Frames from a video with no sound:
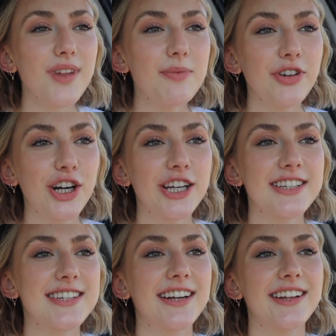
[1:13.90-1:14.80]
I'm very
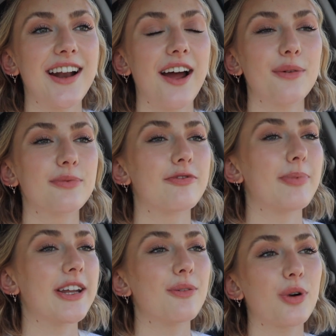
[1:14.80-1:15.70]
excited. I've
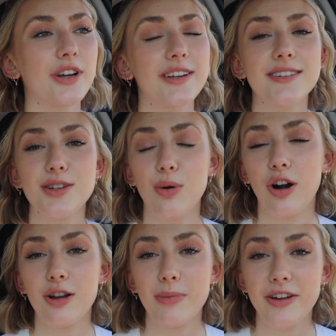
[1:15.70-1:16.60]
been working so
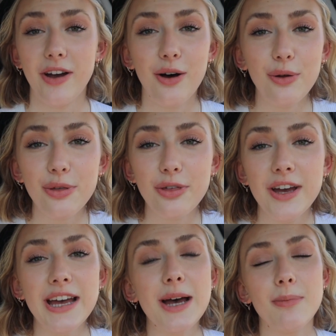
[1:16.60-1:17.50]
hard on my health,
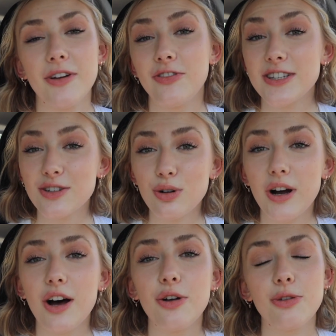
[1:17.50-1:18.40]
my physical
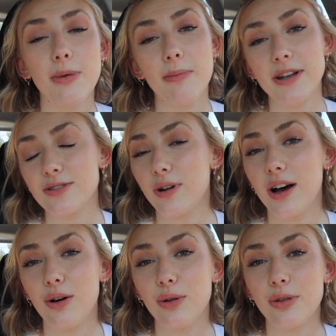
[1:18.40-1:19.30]
health, my mental
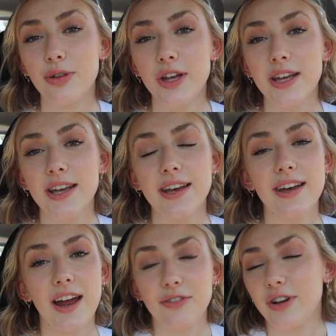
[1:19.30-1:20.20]
health,
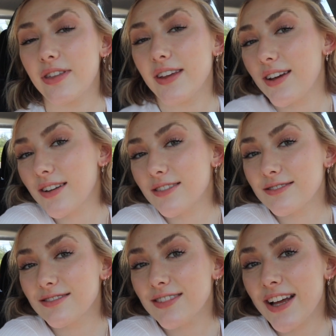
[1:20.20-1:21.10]

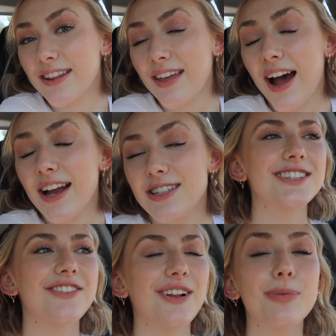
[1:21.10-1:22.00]
everything like that,
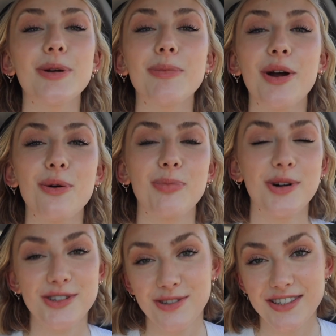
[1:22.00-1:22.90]
developing my own
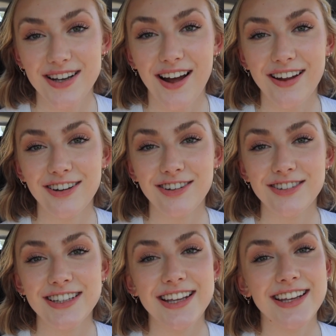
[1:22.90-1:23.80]
personal style,